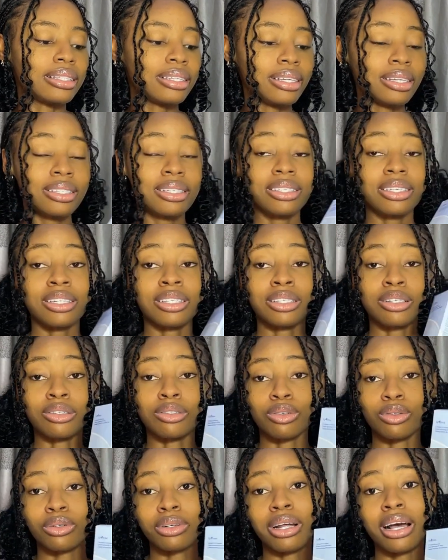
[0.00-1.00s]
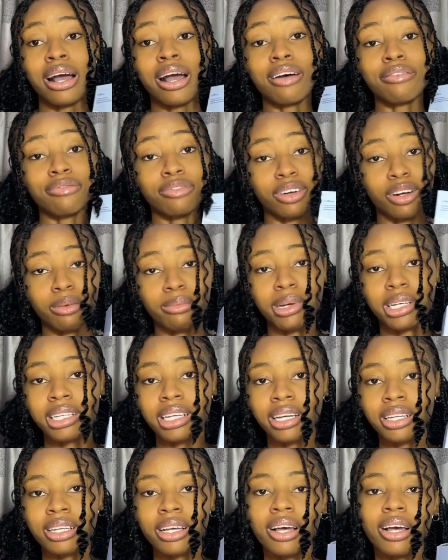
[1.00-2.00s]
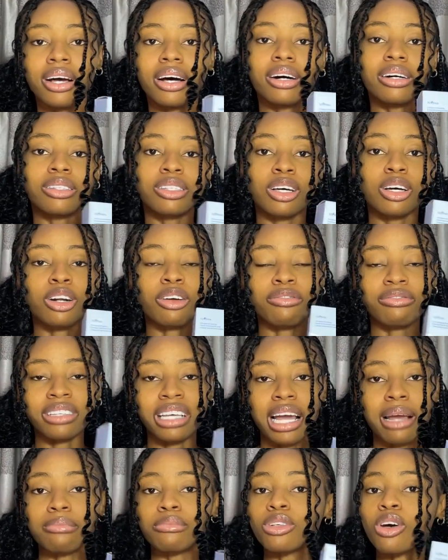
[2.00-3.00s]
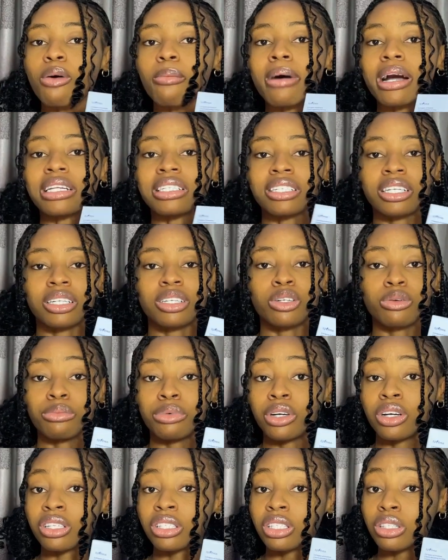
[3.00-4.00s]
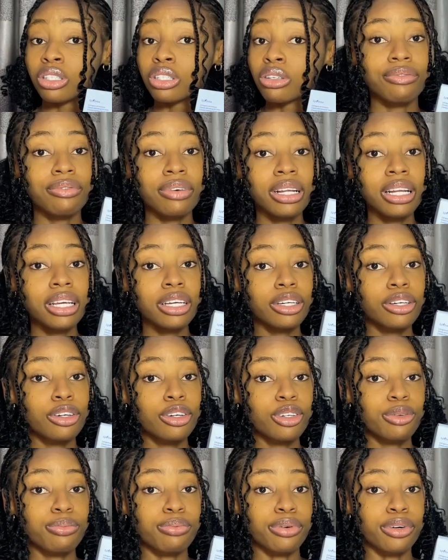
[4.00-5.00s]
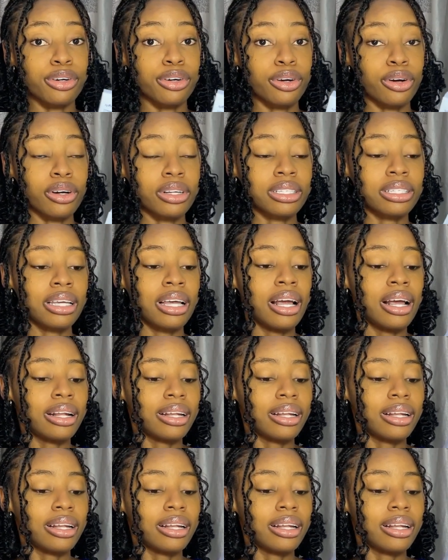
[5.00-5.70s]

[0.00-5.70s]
This is a toner I've recommended a ton of times on my channel because it's a really good product.